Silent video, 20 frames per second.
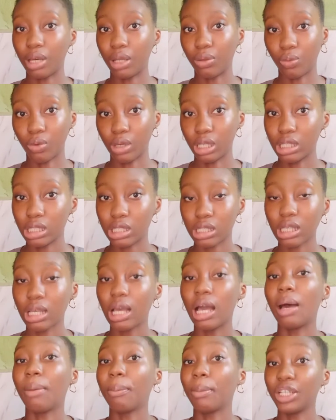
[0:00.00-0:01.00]
and went
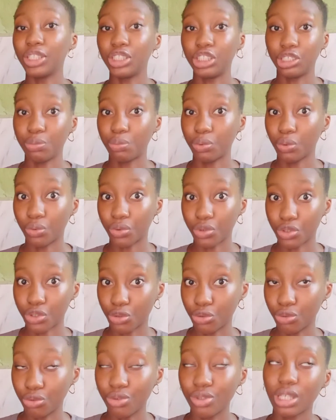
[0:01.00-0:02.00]
and my GPA was
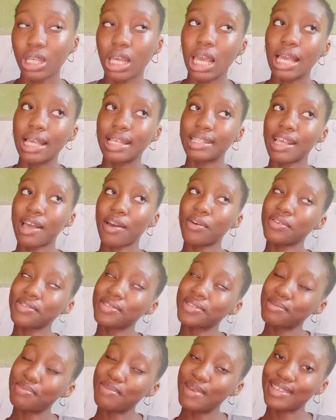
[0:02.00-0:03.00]
good. Second
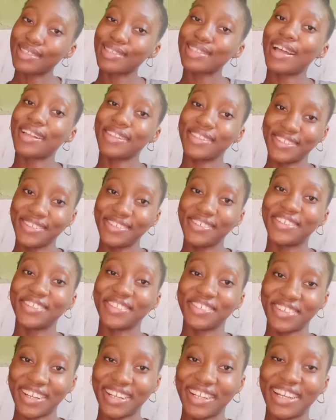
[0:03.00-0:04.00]
semester
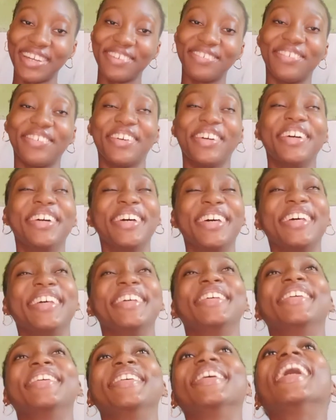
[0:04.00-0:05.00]
200 level,
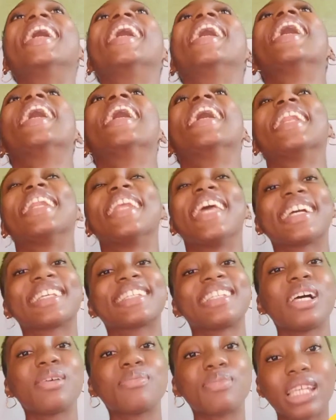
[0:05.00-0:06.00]
the
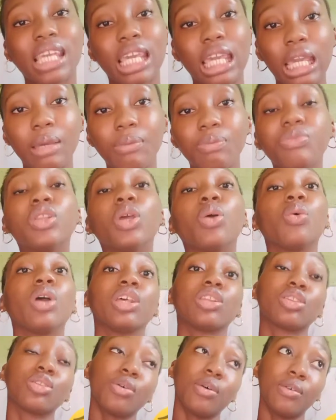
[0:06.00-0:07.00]
exams came, they
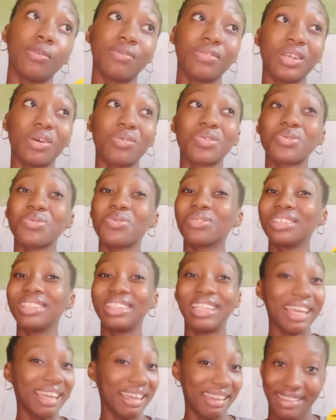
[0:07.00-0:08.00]
were tough. There was no
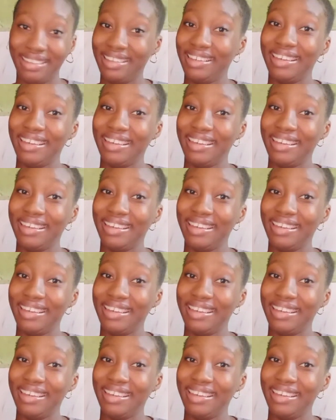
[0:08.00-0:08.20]
day